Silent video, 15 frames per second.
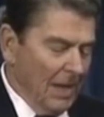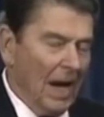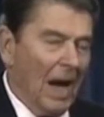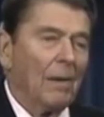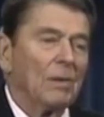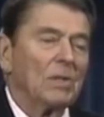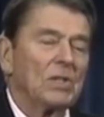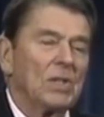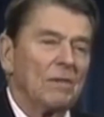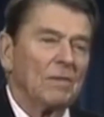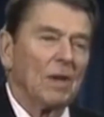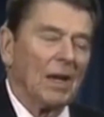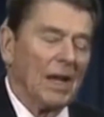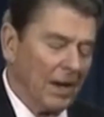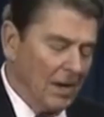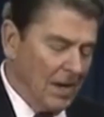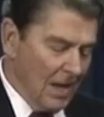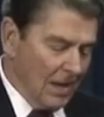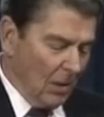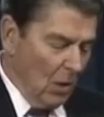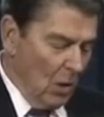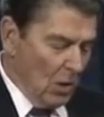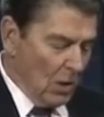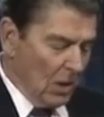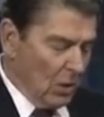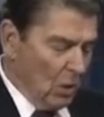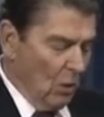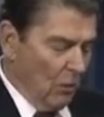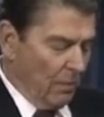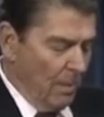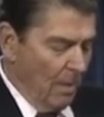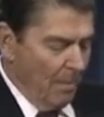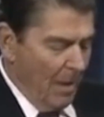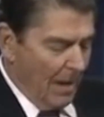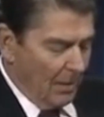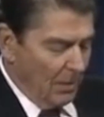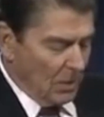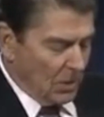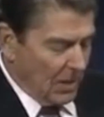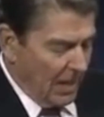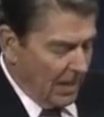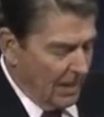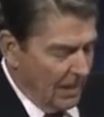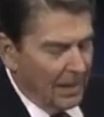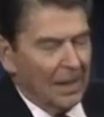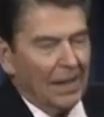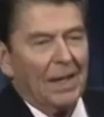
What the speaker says: I received a letter not long ago from a man who said,